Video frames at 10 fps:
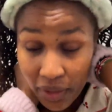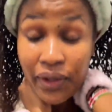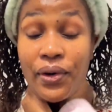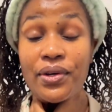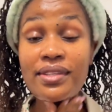
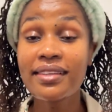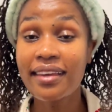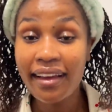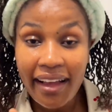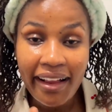Cause
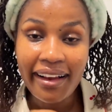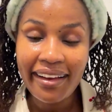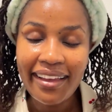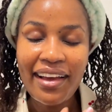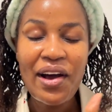
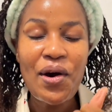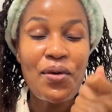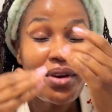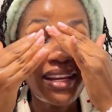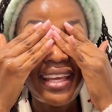girl,
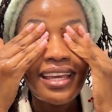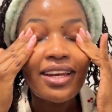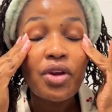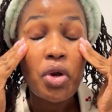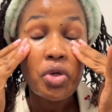we
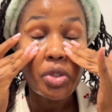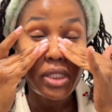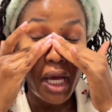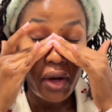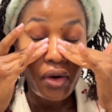need to
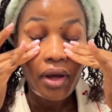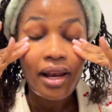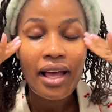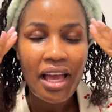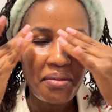
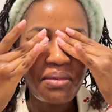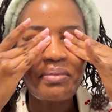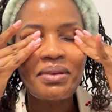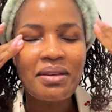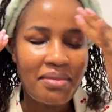tackle
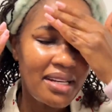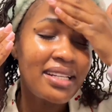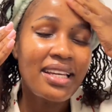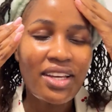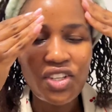
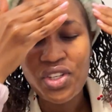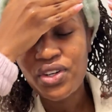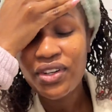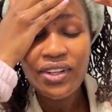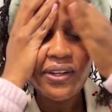
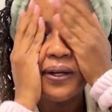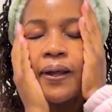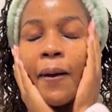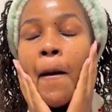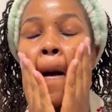
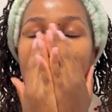hyperpigmentation.